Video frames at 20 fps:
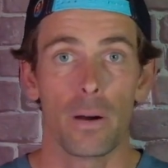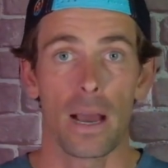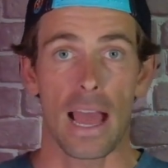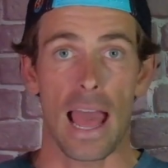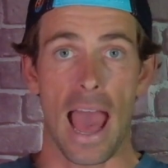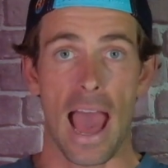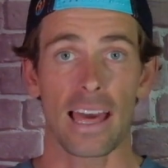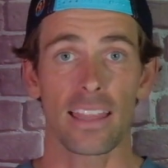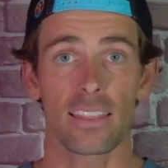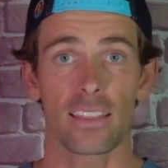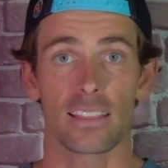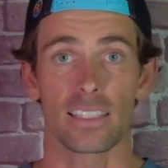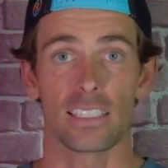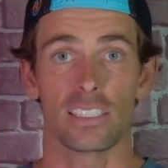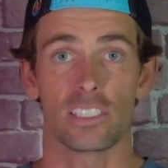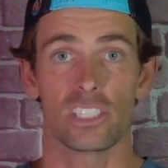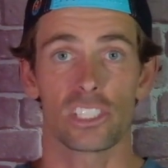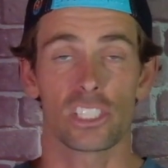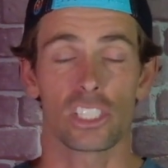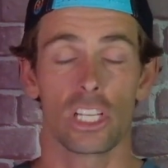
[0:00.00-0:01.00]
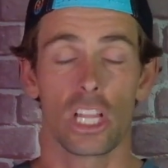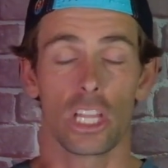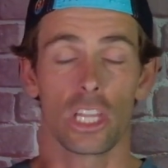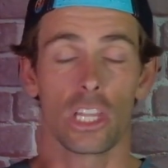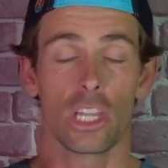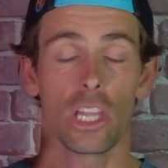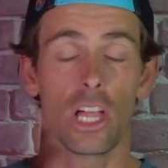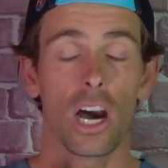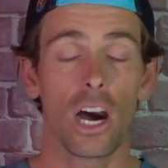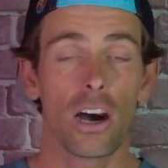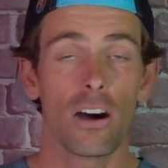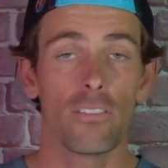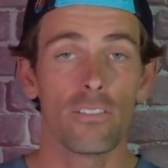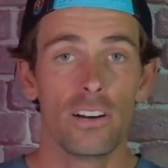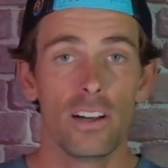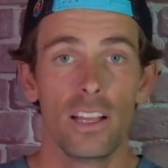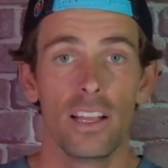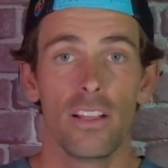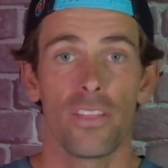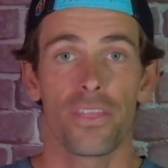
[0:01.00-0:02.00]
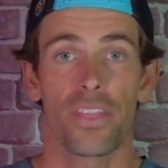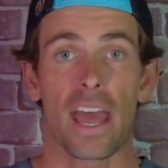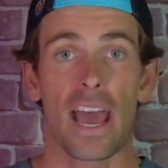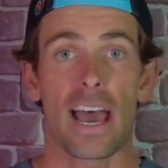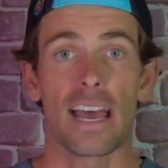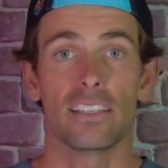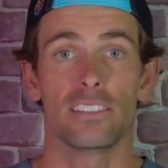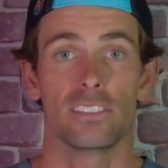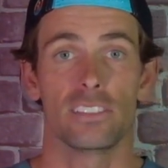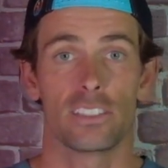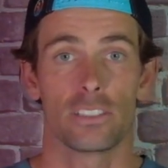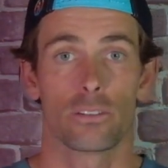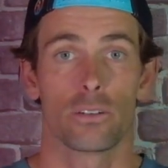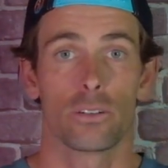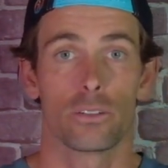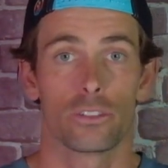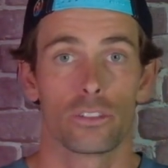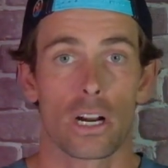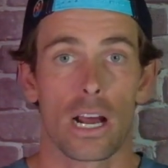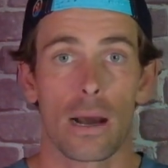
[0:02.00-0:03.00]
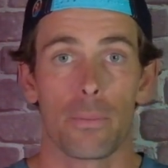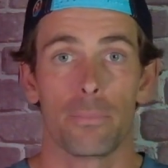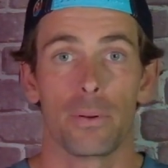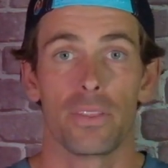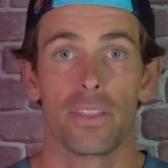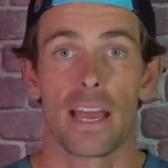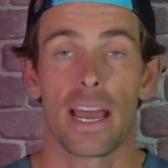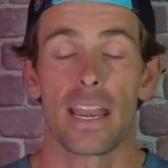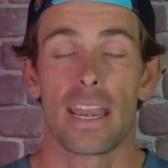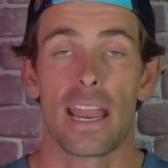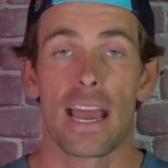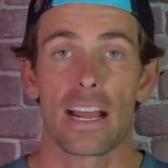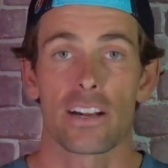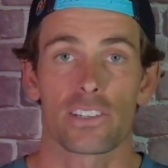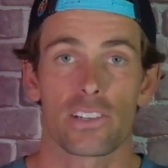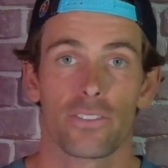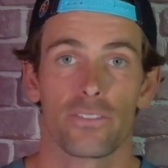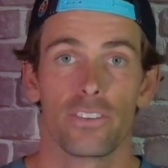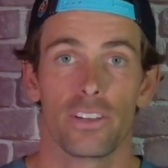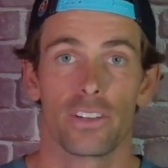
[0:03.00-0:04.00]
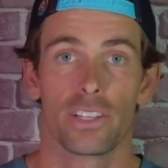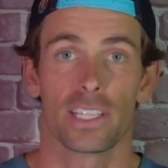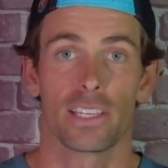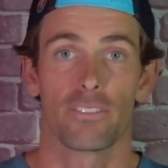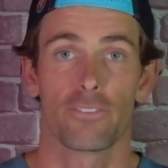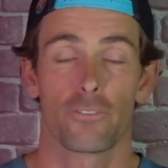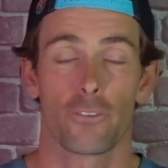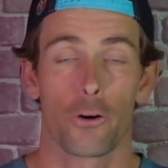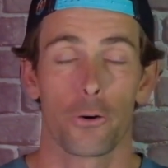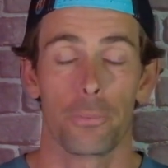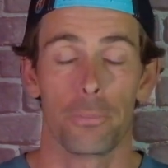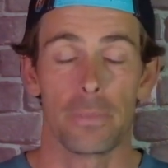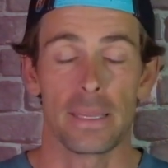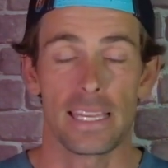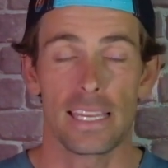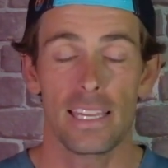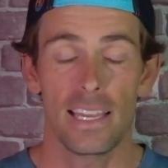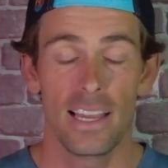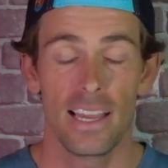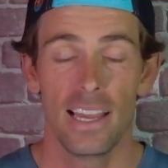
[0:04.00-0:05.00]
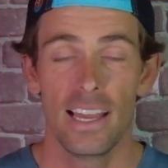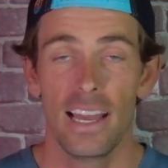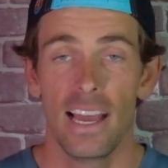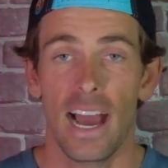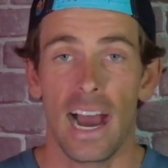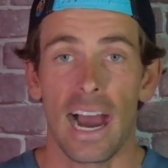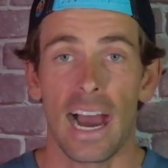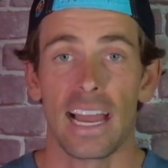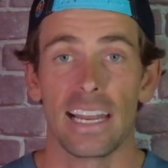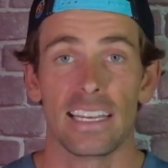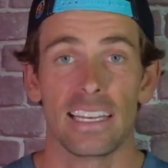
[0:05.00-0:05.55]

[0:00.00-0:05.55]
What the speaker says: athletes love that zero drop and that natural feeling. For me, I